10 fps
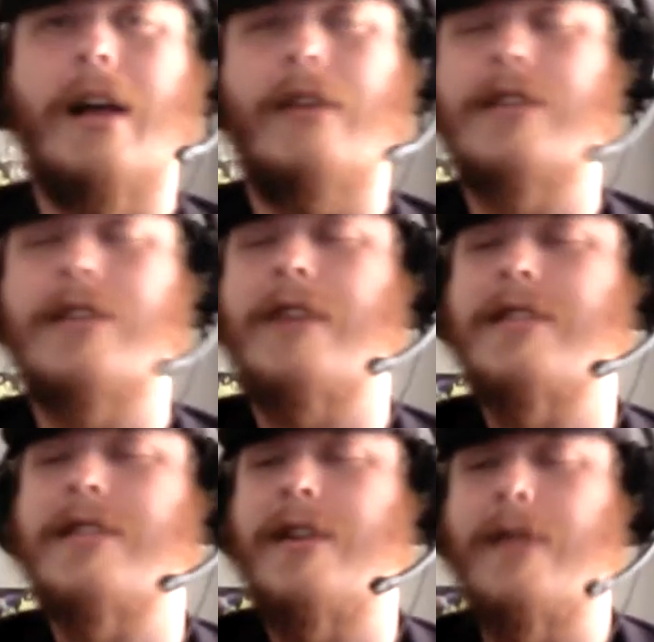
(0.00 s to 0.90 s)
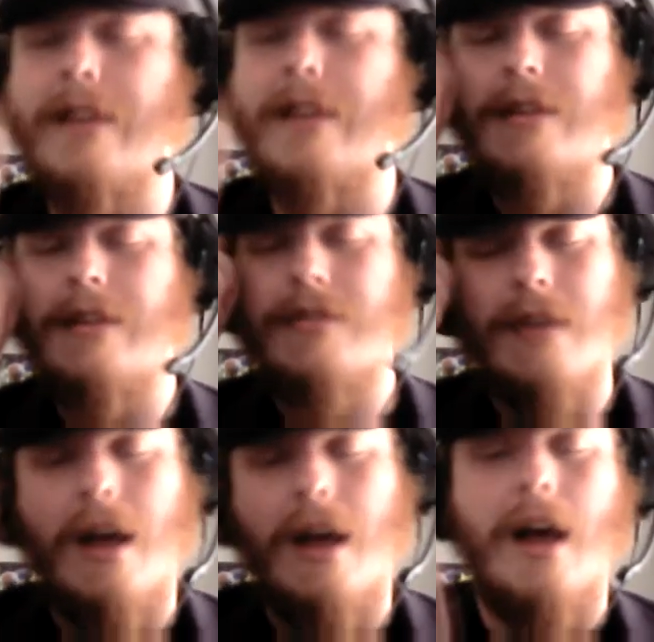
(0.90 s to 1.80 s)
Chris Hausen here with
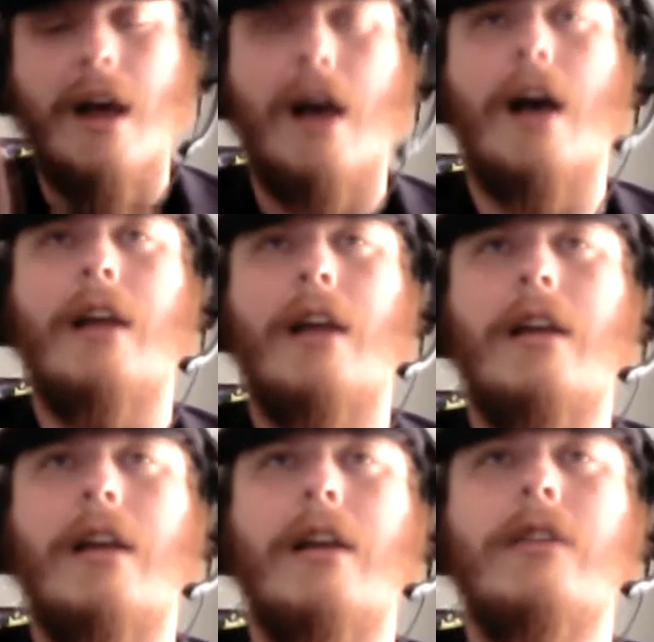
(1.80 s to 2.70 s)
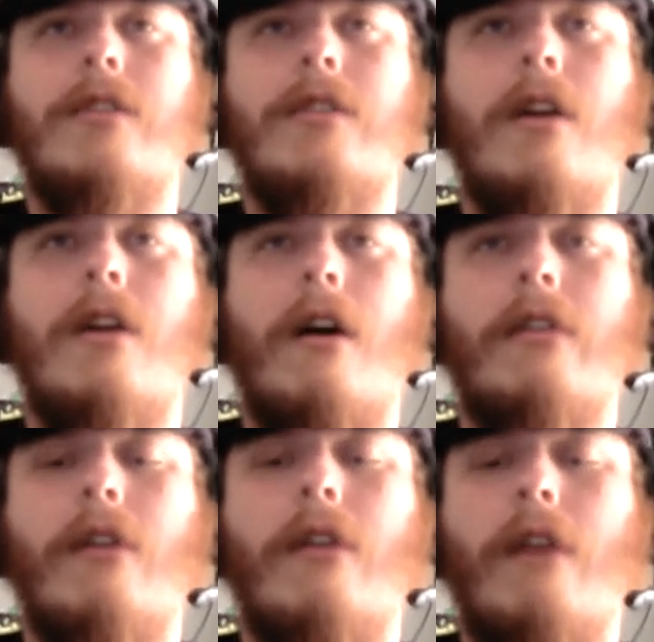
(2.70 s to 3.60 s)
us. He is the
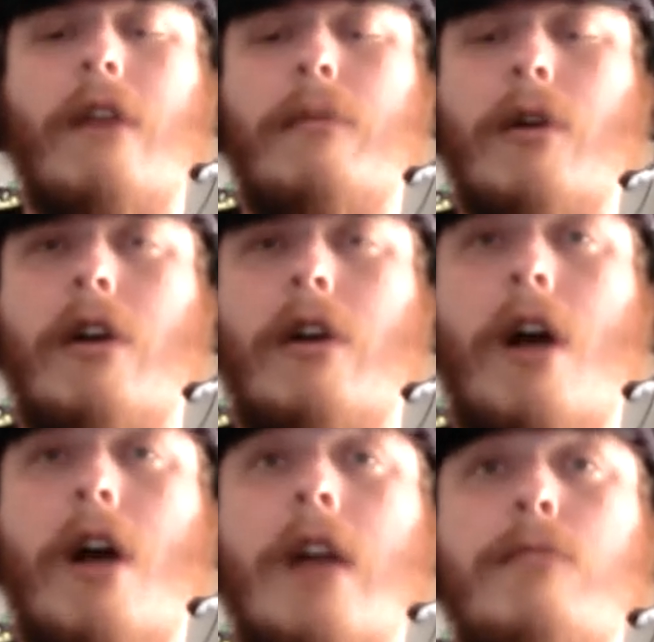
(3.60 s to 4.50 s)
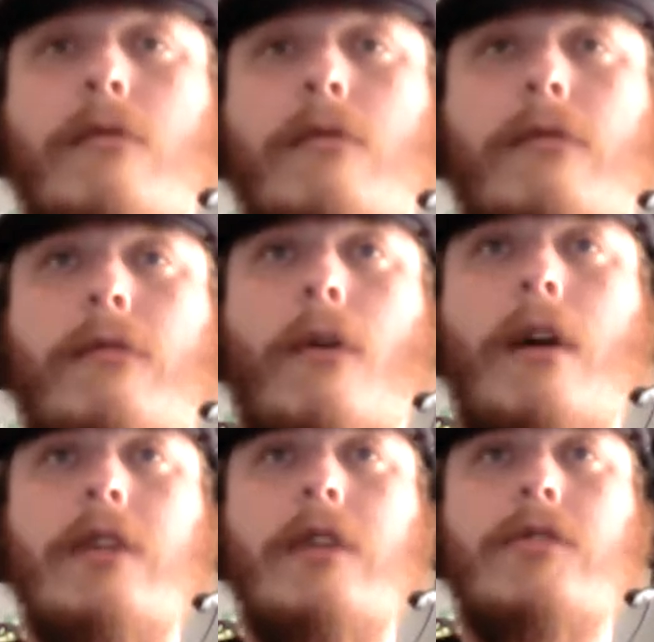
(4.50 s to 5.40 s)
author of the book
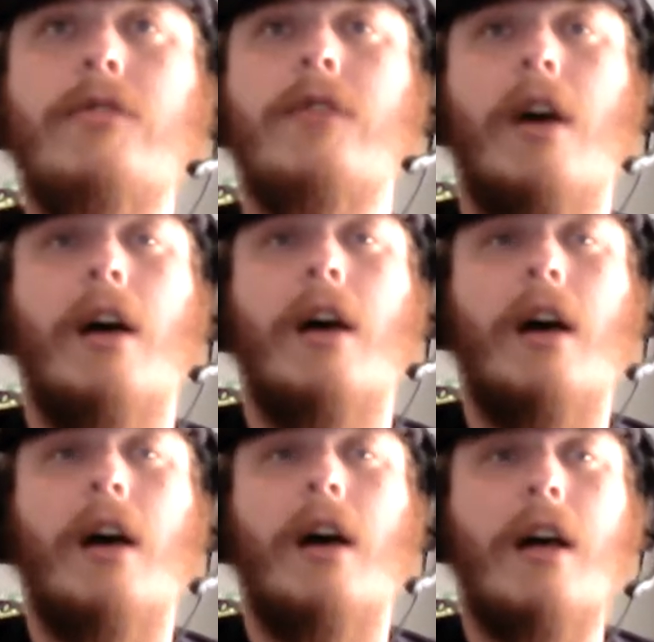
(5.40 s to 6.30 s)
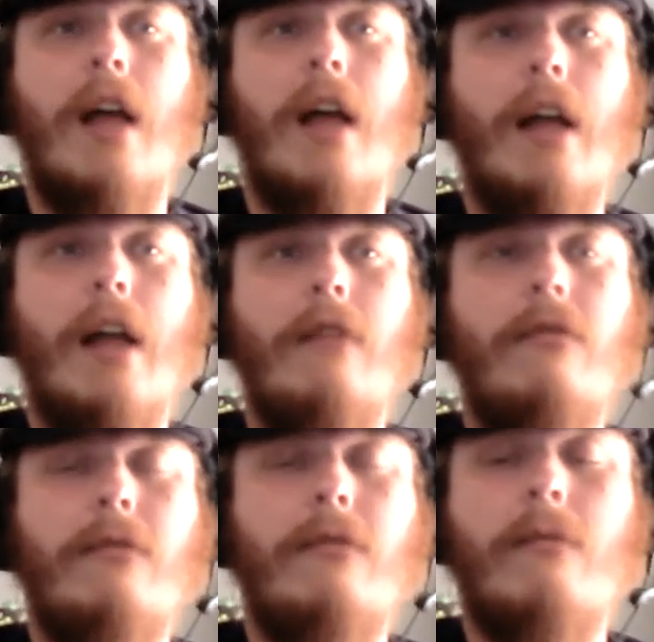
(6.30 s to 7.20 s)
Cosmovorous.
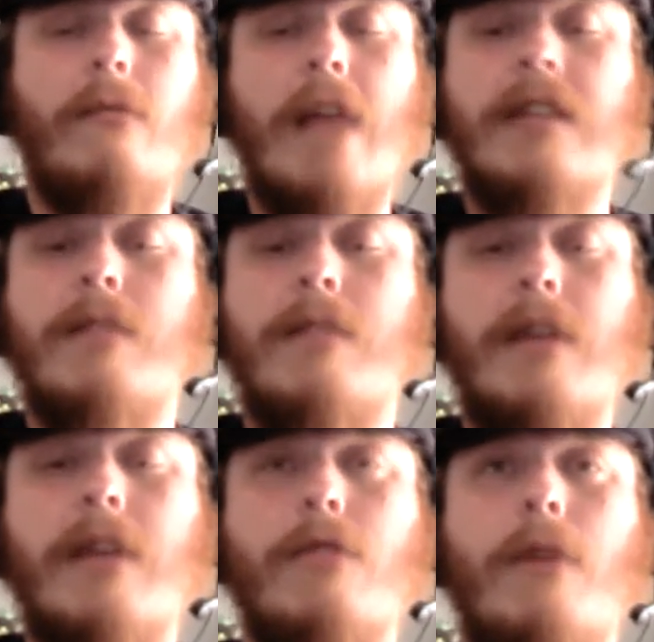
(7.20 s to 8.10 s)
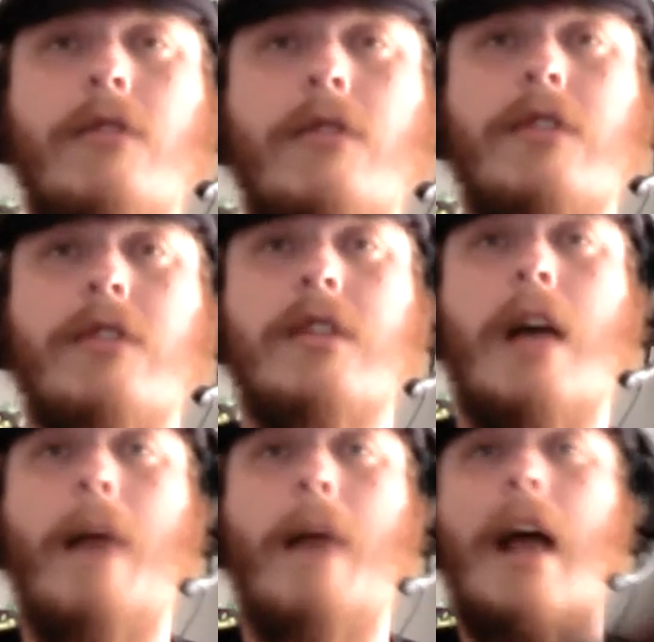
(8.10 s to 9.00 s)
And as a special bonus this
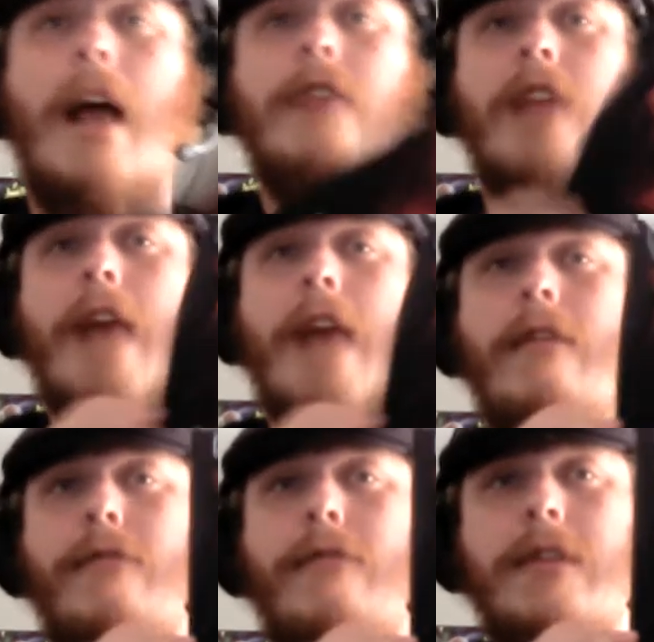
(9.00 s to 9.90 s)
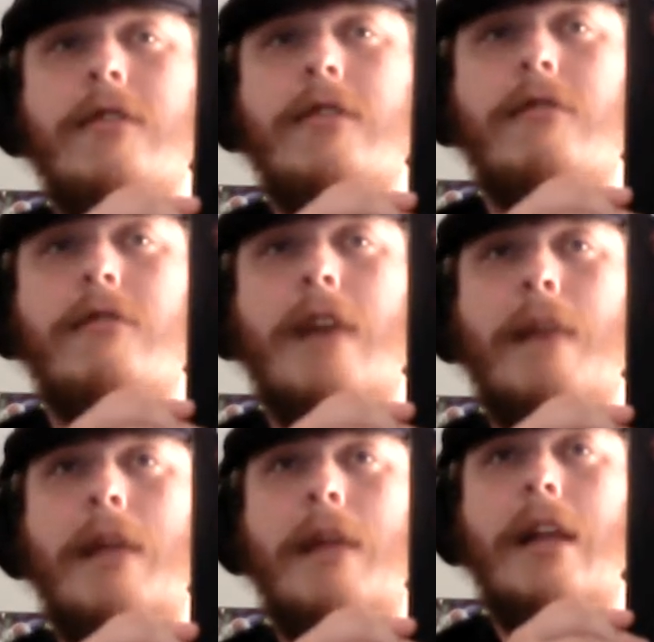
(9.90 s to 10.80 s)
time, I actually have a physical
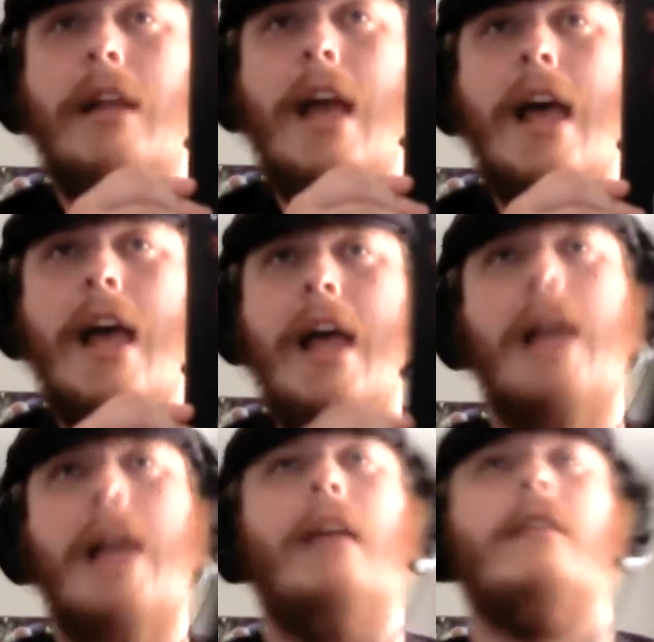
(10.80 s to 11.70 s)
copy. Yay!